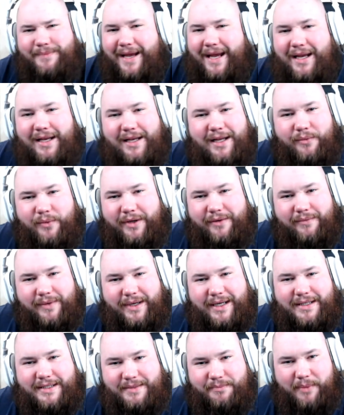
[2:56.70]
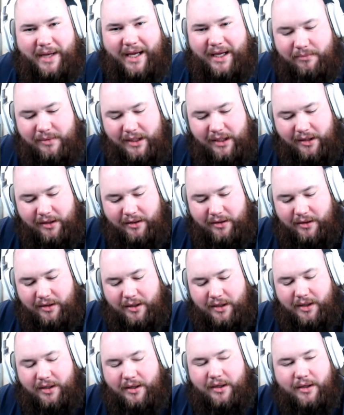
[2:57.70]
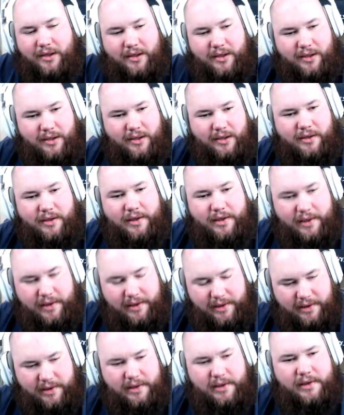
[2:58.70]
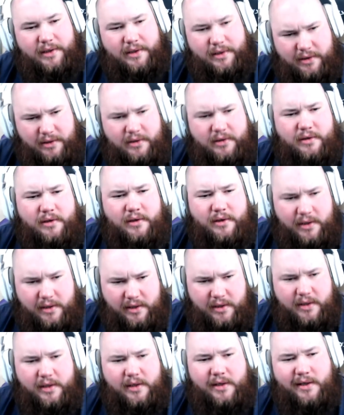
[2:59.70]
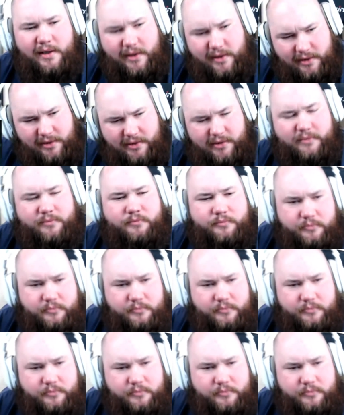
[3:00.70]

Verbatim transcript: mad that we rich, baby. 25, living like a boss, lying around with a chauffeur.